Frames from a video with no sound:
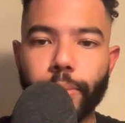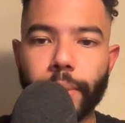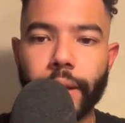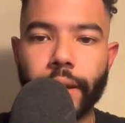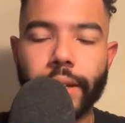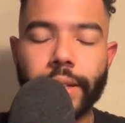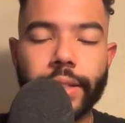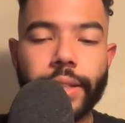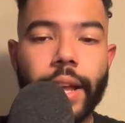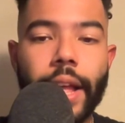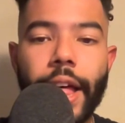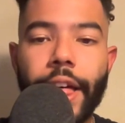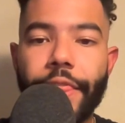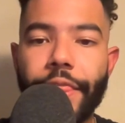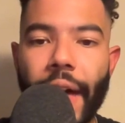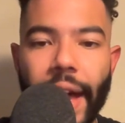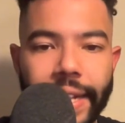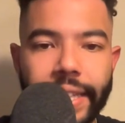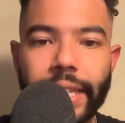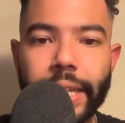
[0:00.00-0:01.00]
because
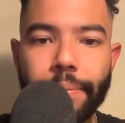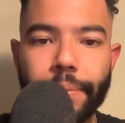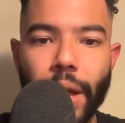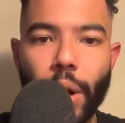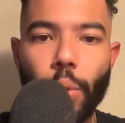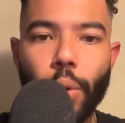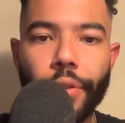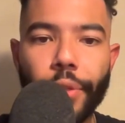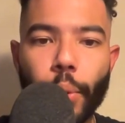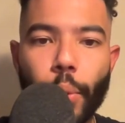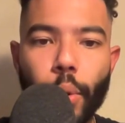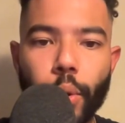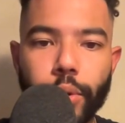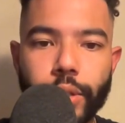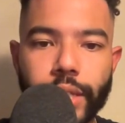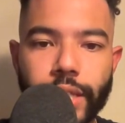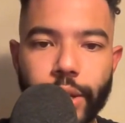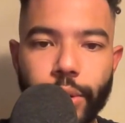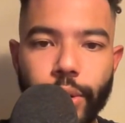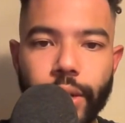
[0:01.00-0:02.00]
that team that won the World
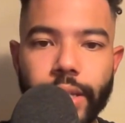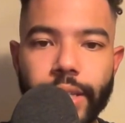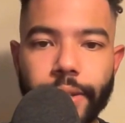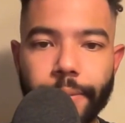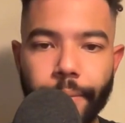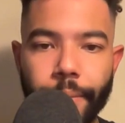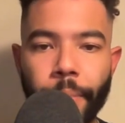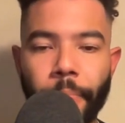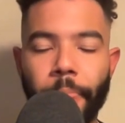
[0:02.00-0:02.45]
Series,